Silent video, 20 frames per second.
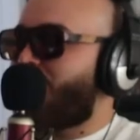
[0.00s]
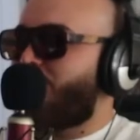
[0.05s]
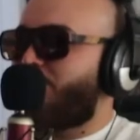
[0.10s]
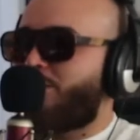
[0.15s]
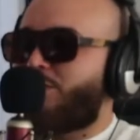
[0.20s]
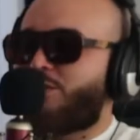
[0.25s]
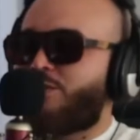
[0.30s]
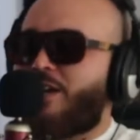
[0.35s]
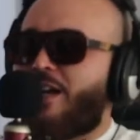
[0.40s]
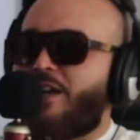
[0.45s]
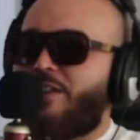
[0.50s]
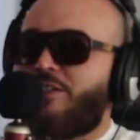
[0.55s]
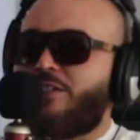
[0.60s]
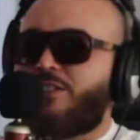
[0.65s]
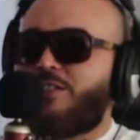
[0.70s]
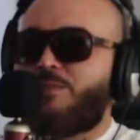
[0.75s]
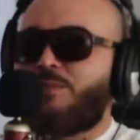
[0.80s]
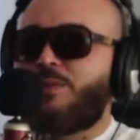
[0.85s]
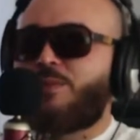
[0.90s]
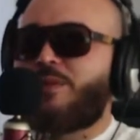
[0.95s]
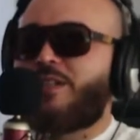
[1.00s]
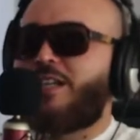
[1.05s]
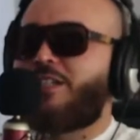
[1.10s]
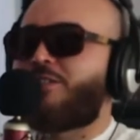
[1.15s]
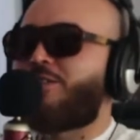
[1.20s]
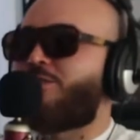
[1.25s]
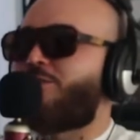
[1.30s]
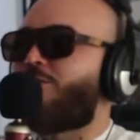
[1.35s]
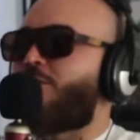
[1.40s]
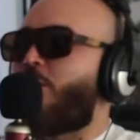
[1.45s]
we still try. There's some
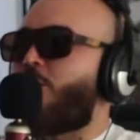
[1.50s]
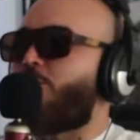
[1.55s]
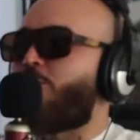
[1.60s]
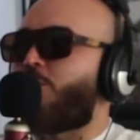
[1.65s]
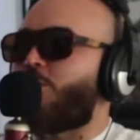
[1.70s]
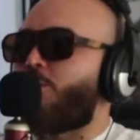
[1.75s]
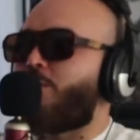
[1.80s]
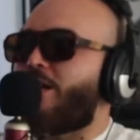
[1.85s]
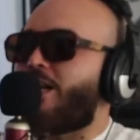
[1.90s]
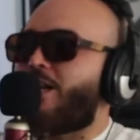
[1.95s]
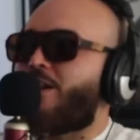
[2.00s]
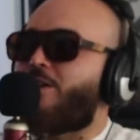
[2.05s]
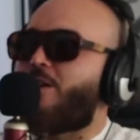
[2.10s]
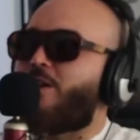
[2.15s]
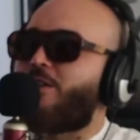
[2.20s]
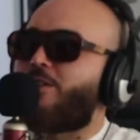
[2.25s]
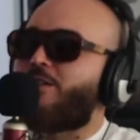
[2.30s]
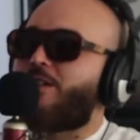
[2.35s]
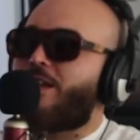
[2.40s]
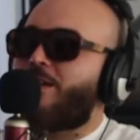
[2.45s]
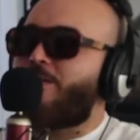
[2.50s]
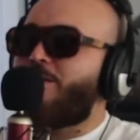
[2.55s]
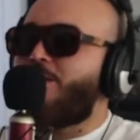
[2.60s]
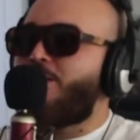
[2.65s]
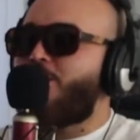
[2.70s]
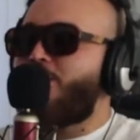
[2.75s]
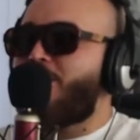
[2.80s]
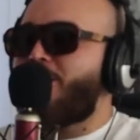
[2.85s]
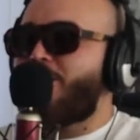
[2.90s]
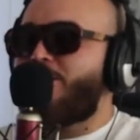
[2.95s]
people that just don't do it at all. They're
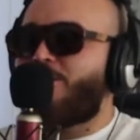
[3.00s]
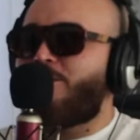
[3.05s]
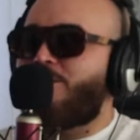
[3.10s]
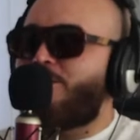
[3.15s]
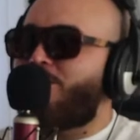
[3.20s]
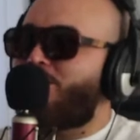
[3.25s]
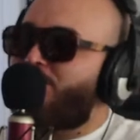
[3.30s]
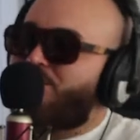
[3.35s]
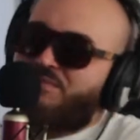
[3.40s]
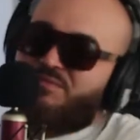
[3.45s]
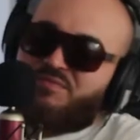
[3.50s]
like, you know what?